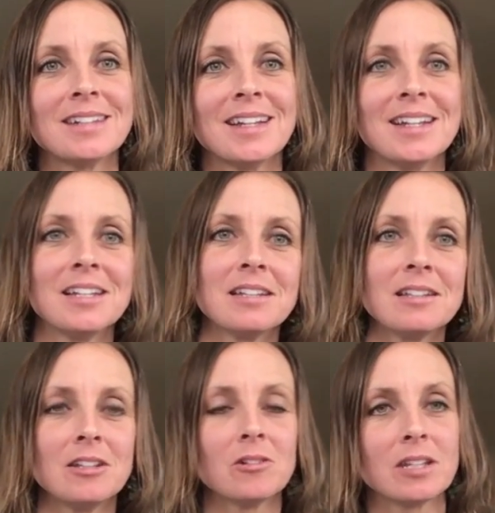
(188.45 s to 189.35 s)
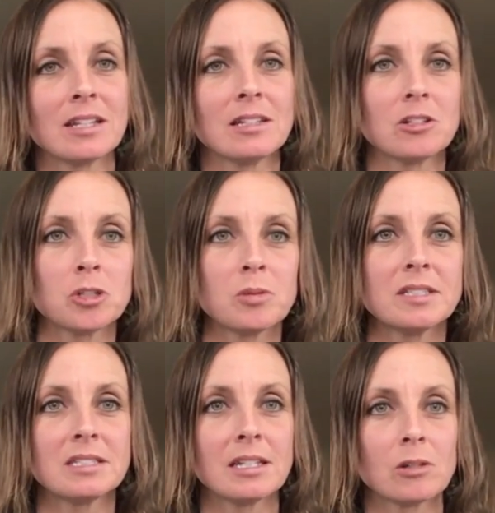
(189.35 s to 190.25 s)
and you get a little
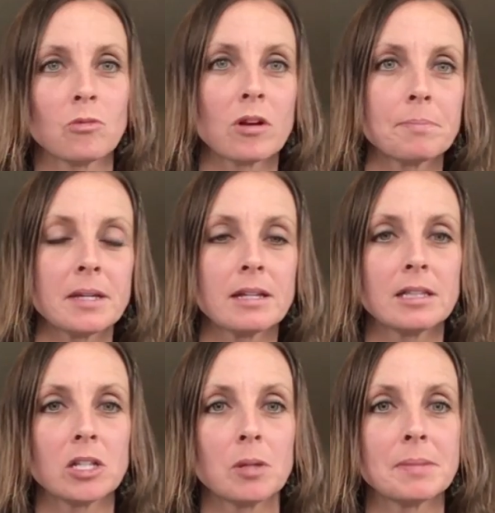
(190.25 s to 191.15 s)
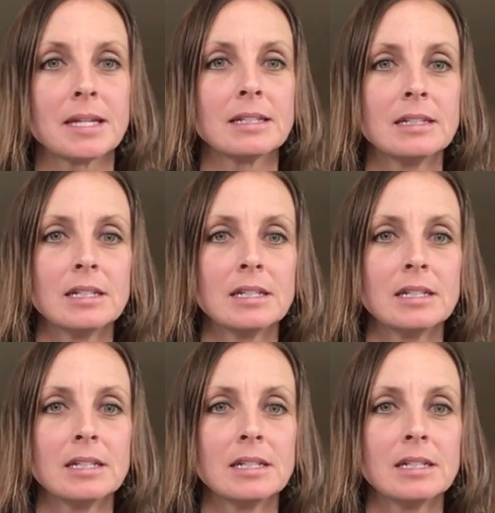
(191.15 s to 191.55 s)
twisting or warping a little bit.